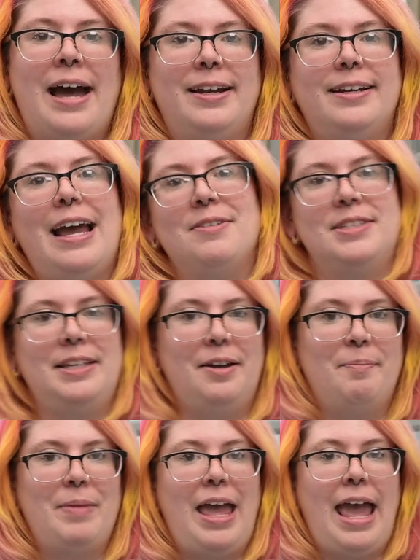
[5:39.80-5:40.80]
added
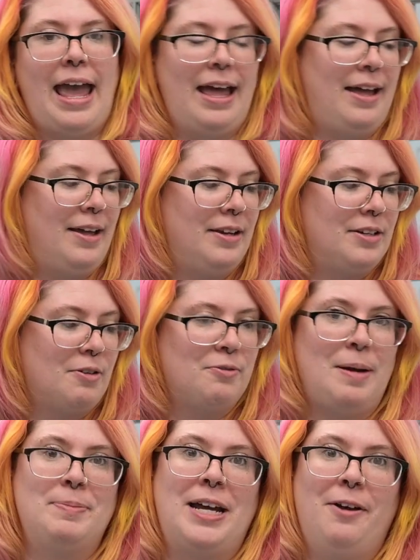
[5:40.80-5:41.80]
calcium and
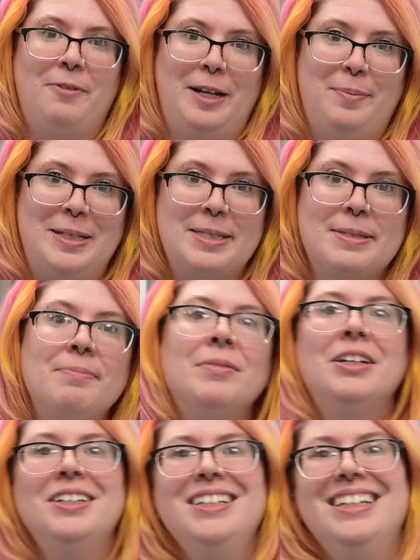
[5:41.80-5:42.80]
Reptile vitamins.
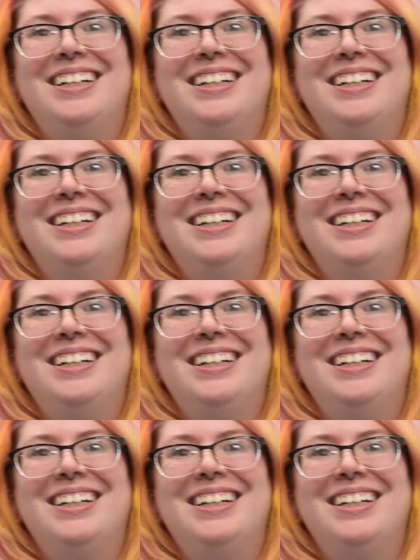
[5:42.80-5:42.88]
So the